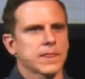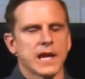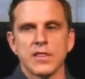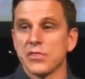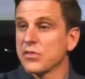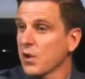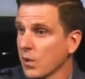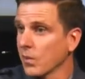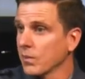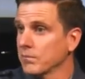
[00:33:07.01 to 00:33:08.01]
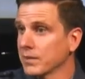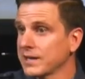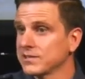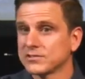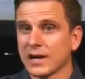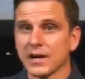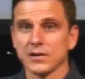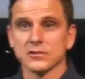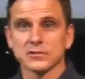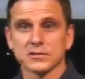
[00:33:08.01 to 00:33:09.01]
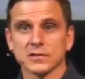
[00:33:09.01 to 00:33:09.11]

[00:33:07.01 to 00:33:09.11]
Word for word: and though my desires